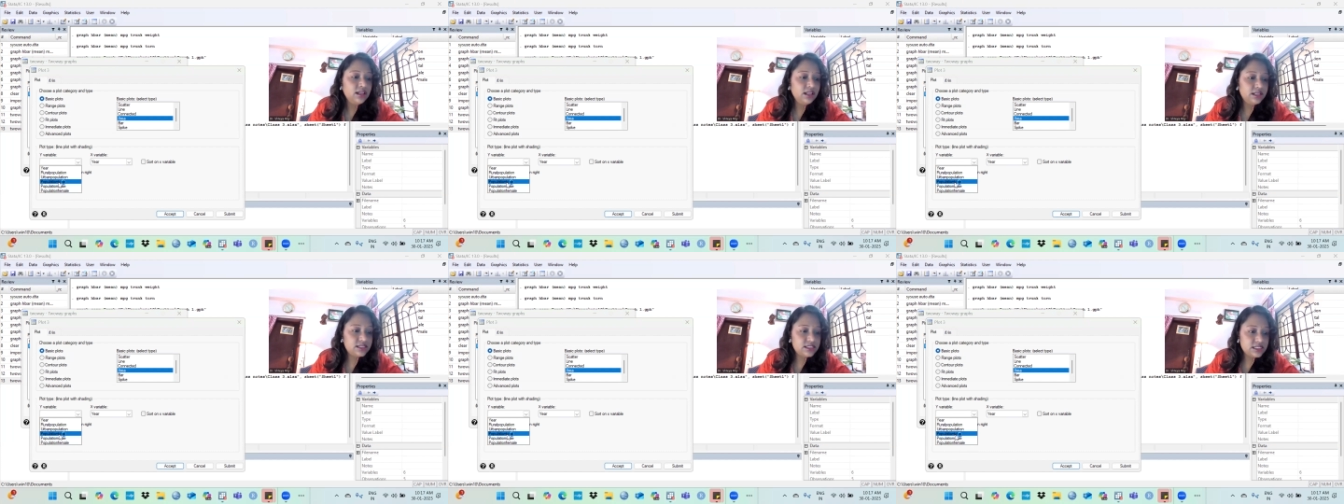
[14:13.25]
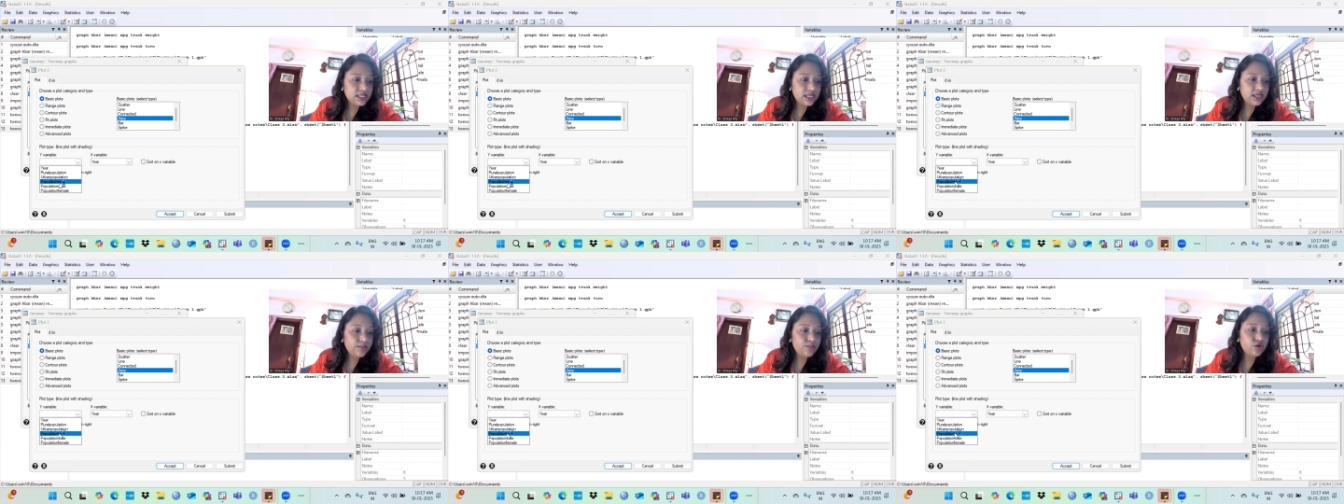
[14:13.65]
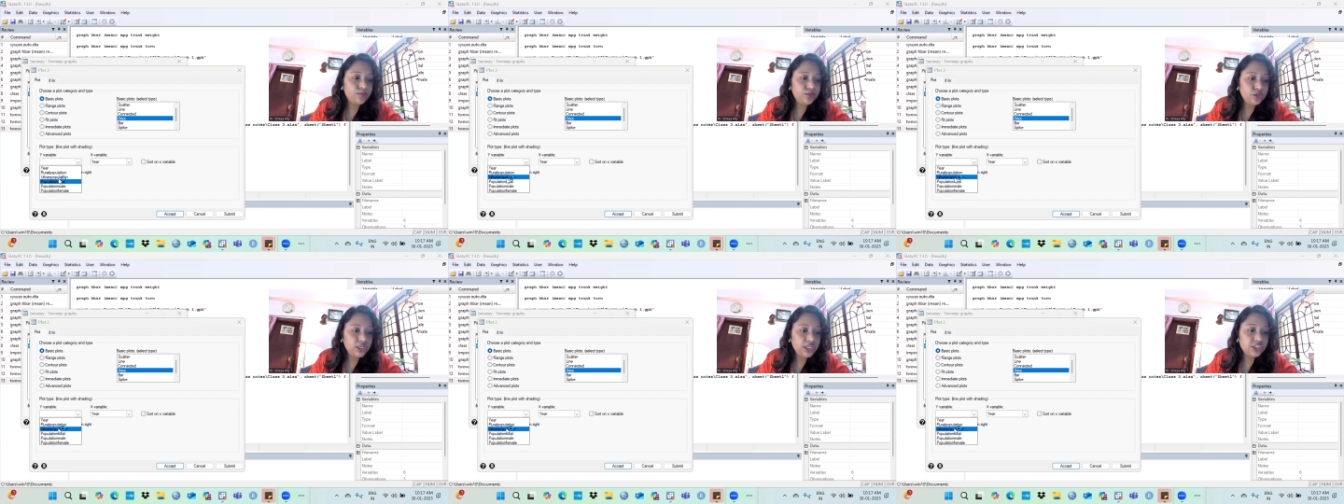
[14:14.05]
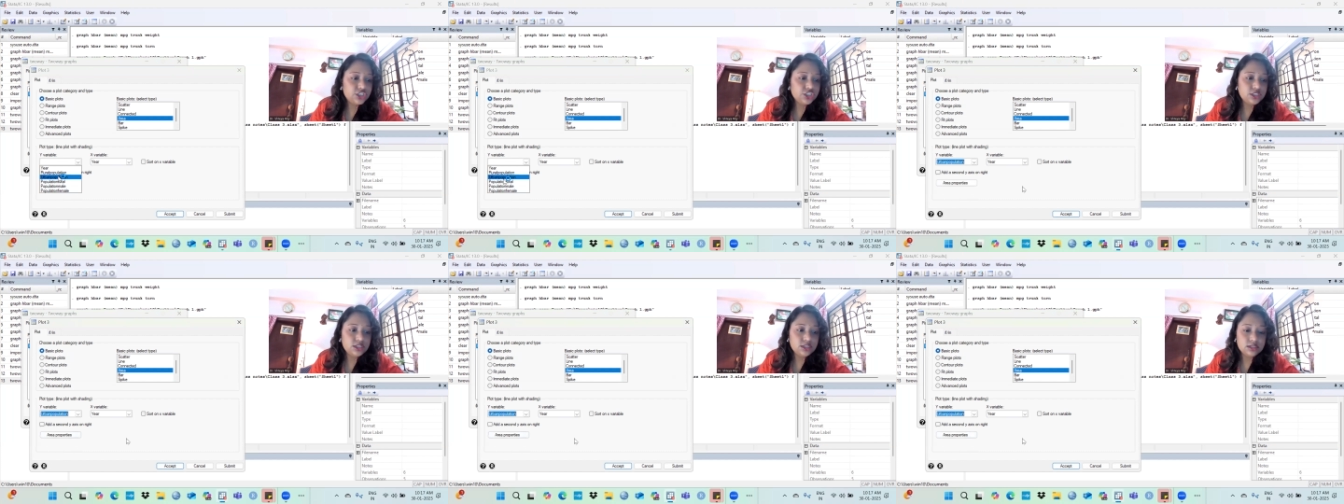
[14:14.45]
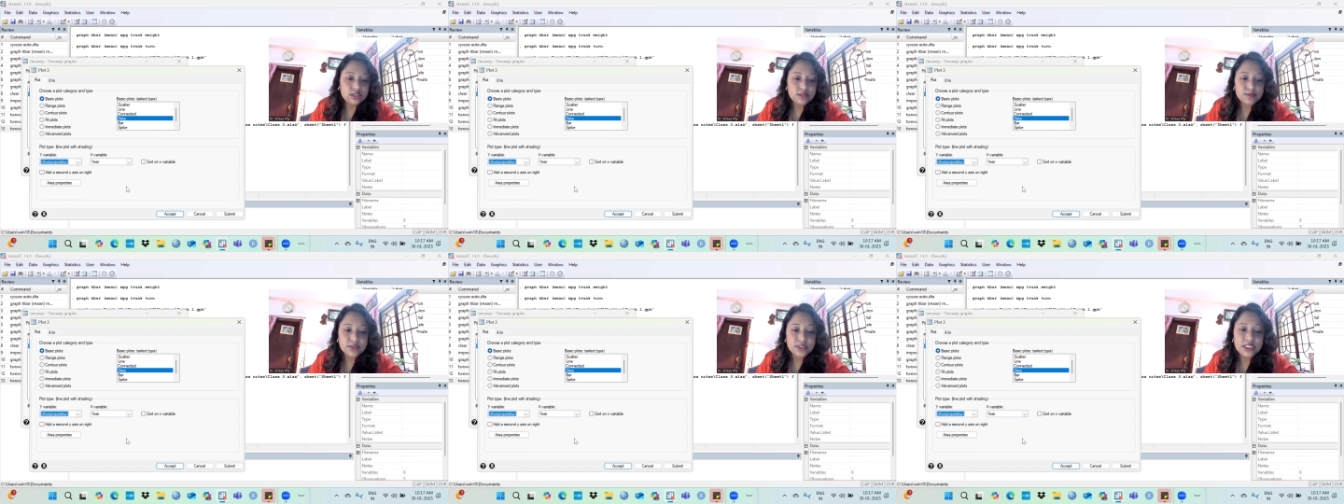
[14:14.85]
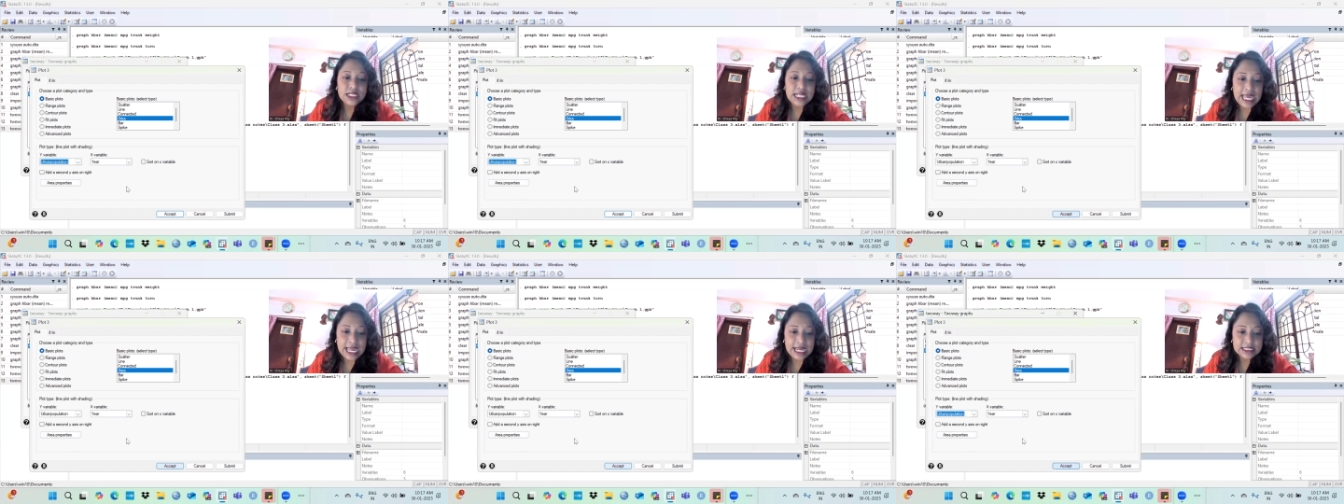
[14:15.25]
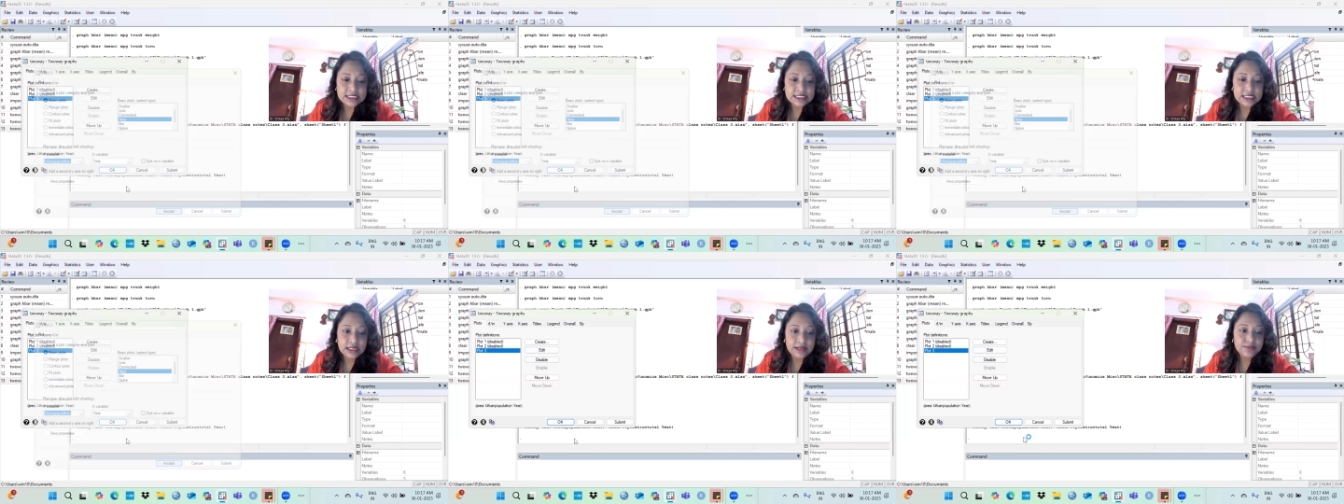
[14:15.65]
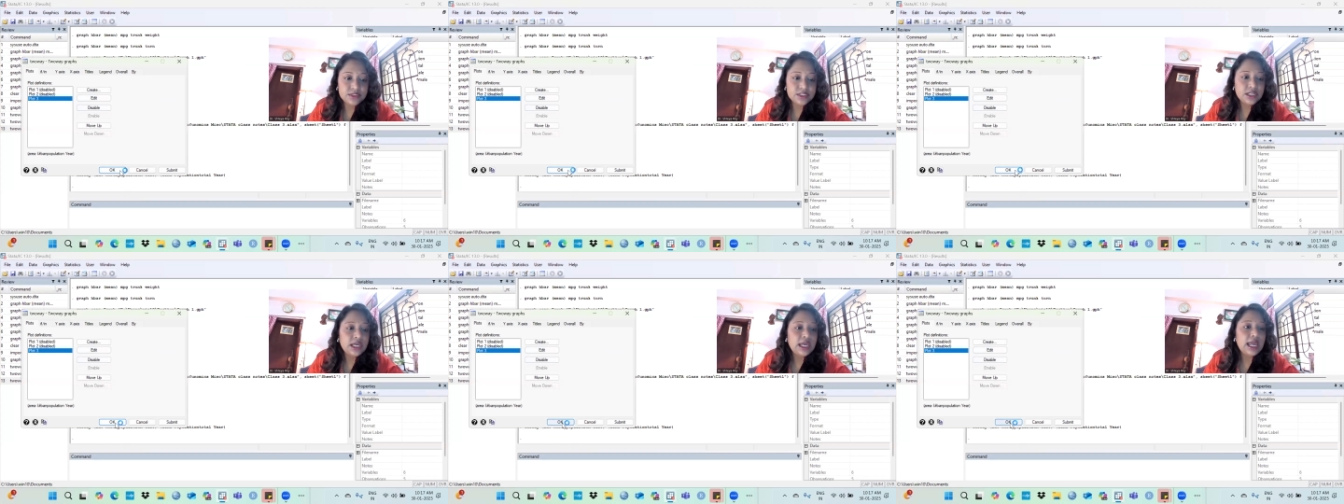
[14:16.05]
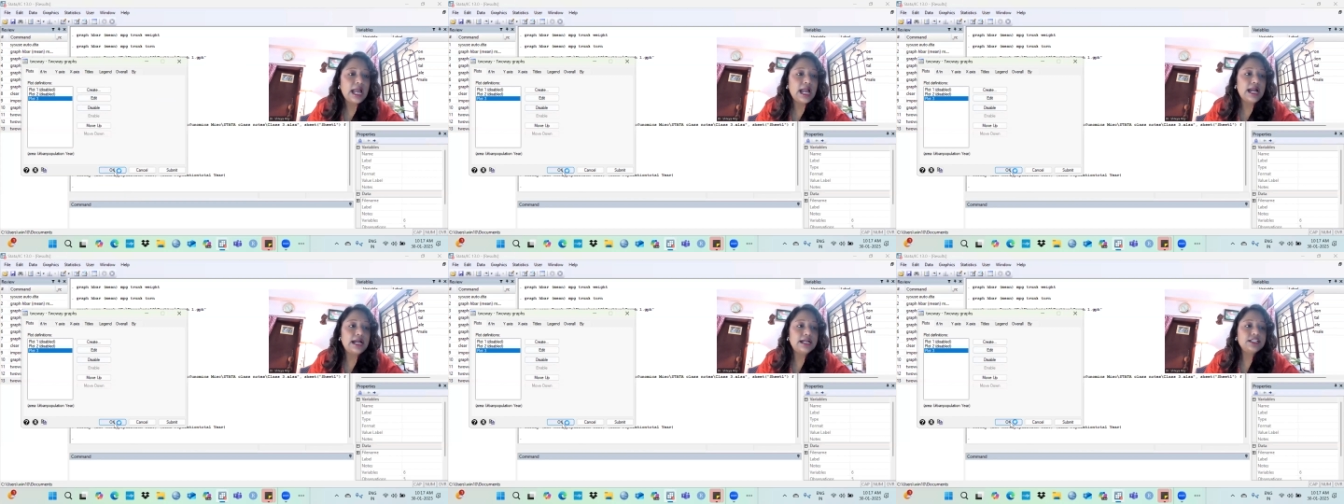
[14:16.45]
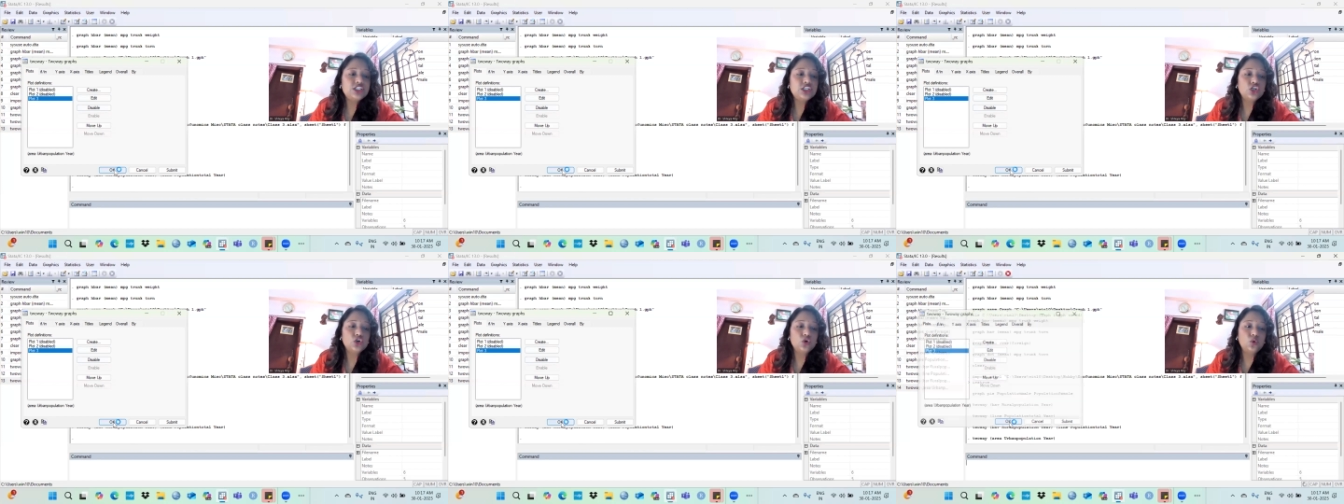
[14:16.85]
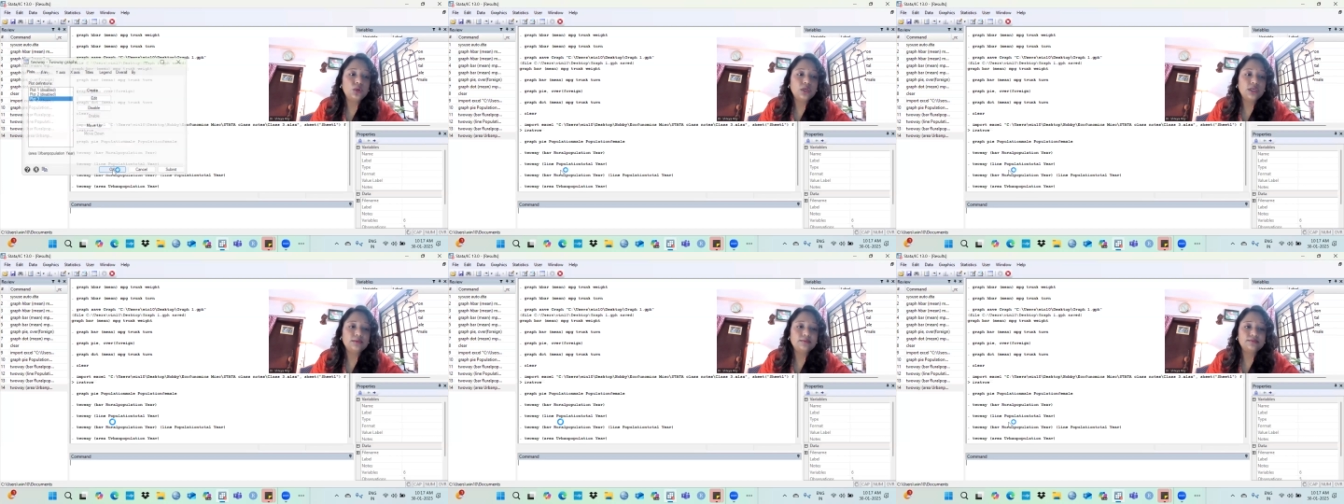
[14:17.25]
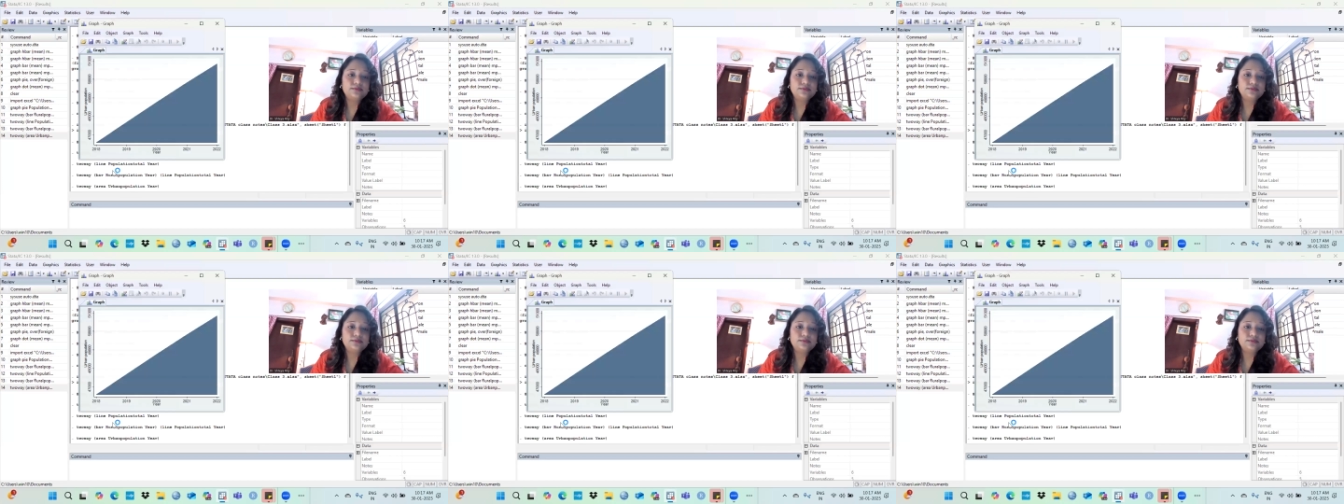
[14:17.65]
let's say, population, urban, accept, and okay.